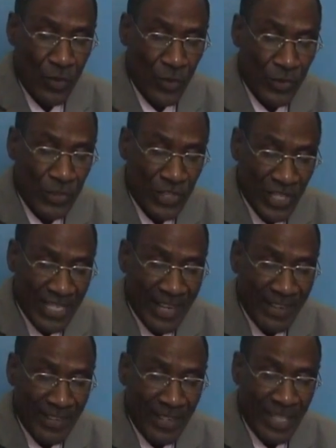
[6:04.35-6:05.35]

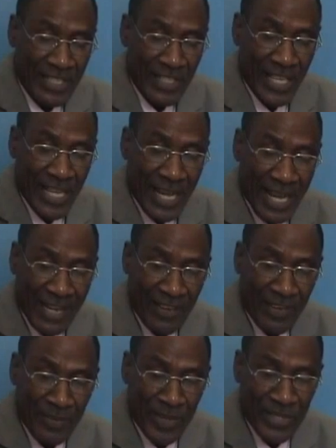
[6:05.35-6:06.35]
Considering that the
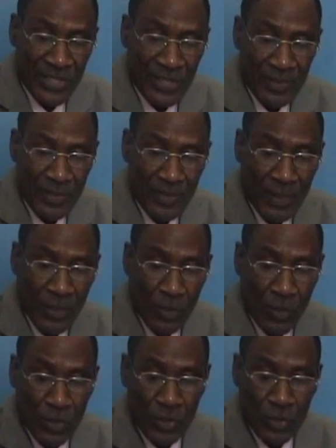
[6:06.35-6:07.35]
agreement
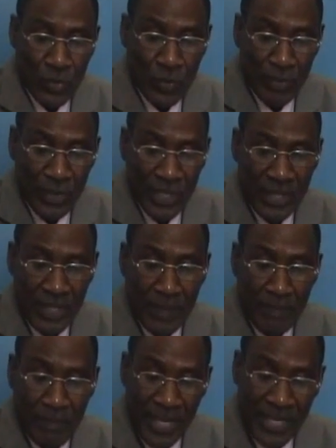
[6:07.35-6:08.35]
was to be
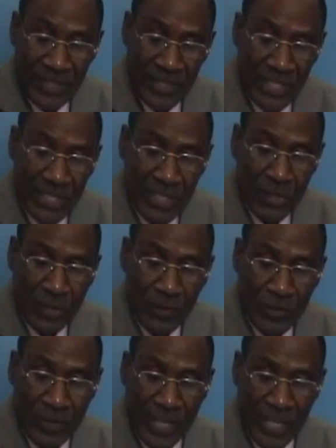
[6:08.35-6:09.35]
the basis
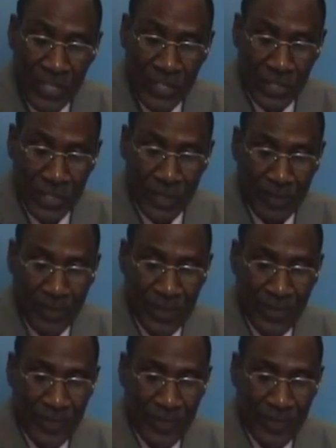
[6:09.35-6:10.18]
of relationship,